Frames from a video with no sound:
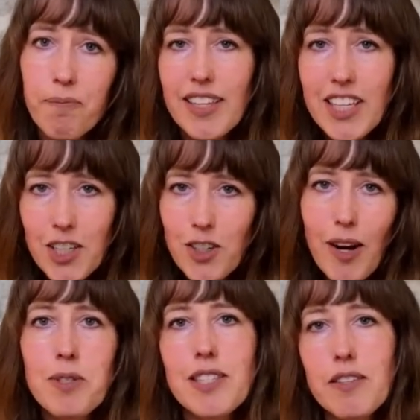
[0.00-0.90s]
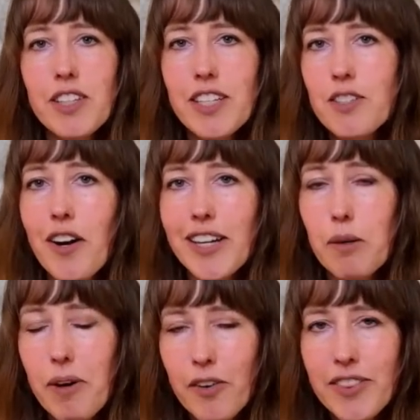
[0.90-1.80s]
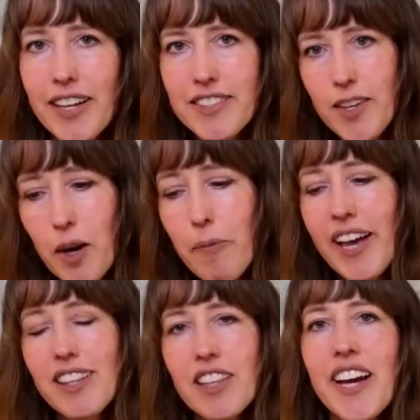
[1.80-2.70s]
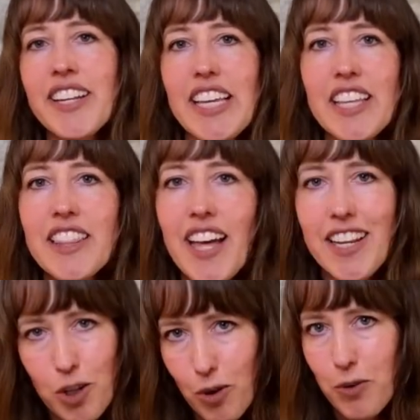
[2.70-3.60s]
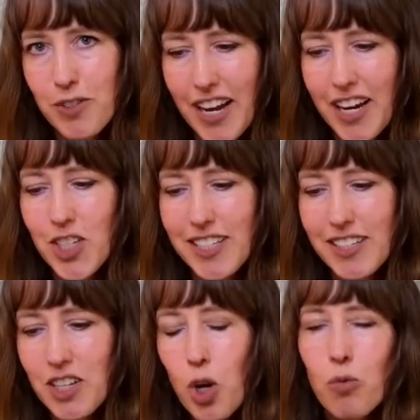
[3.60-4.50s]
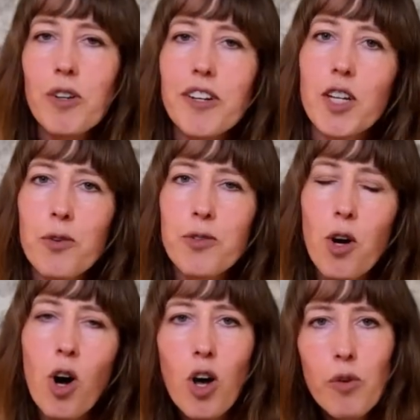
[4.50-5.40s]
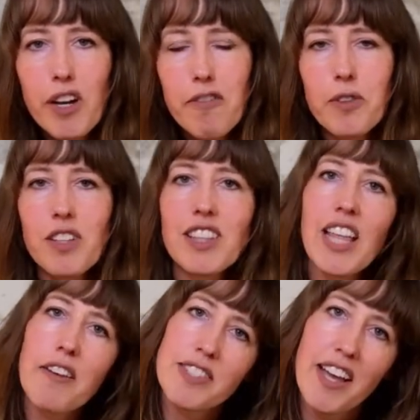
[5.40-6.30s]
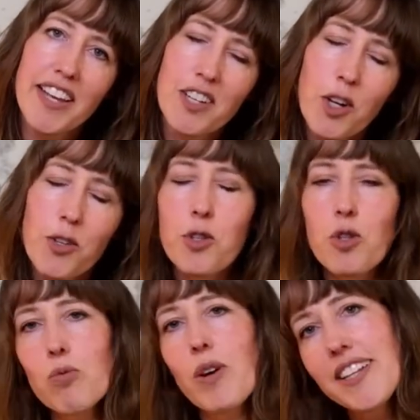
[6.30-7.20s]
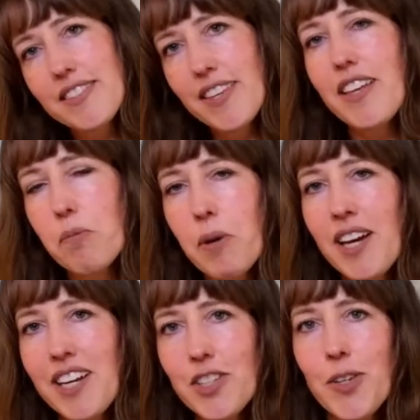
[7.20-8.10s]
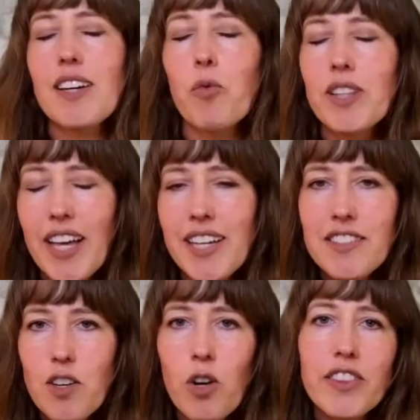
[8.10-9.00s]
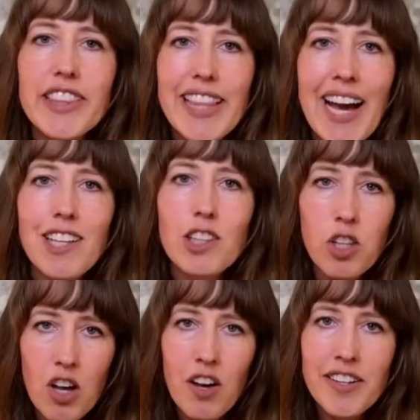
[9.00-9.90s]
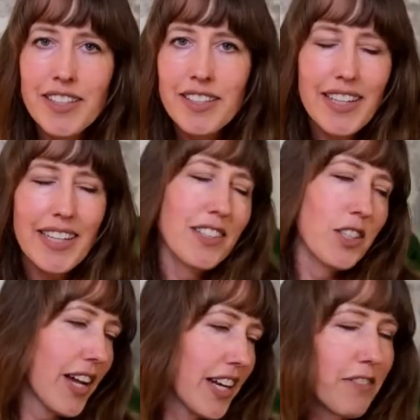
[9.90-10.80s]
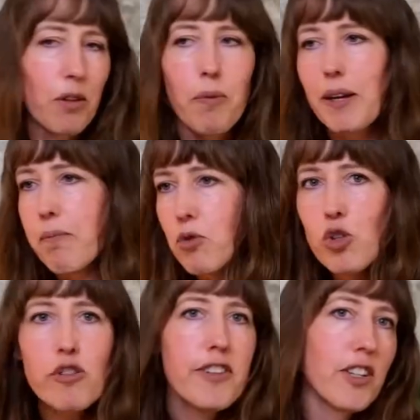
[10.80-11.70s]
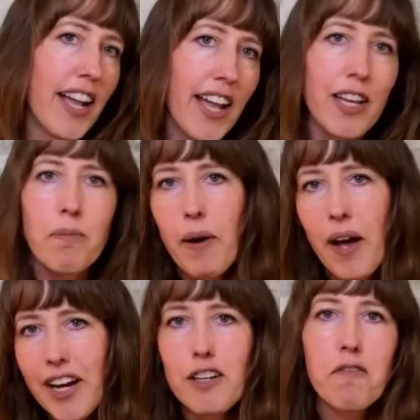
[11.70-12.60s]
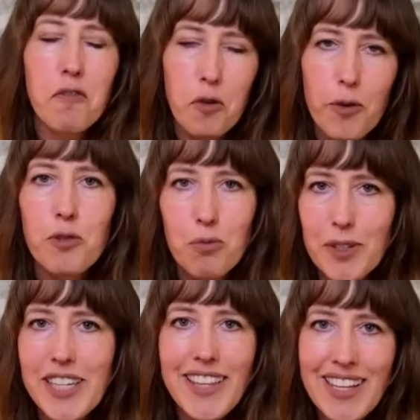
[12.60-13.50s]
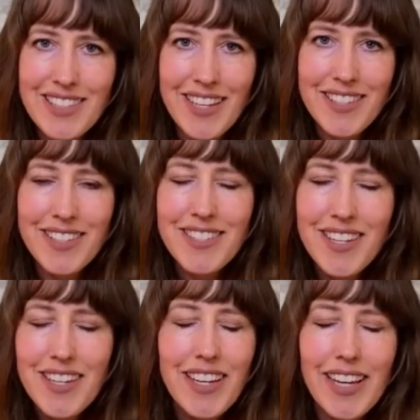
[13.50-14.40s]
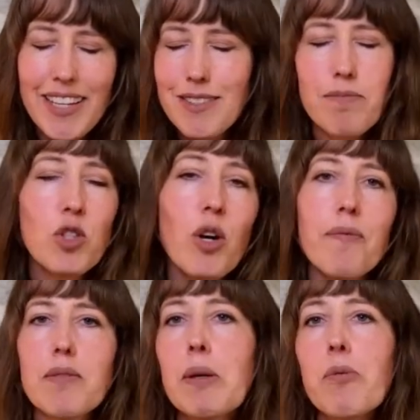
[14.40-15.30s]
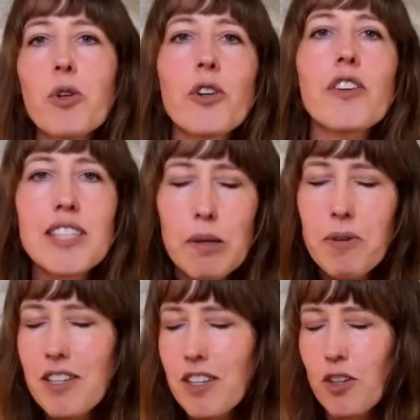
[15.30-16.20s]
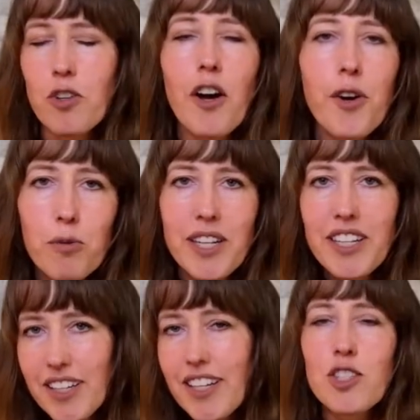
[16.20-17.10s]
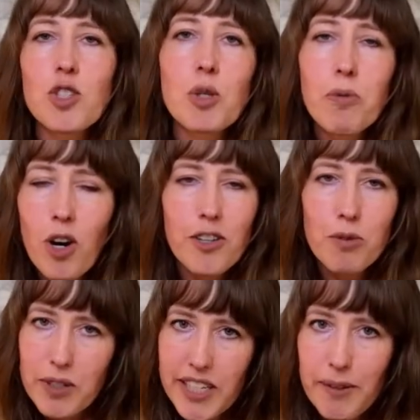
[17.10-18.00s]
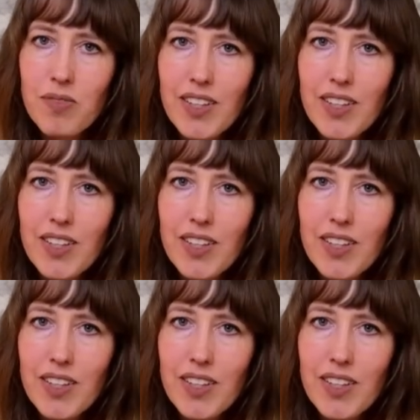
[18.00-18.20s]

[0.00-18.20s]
Here, I'm specifically talking about that sub-headline in that hero section, where it goes all the way from the left side to the right side of the page. When lines are that long and you kind of have to like move your head back and forth to read that sentence, people are going to skip it. They're not going to read it. It's super hard to read.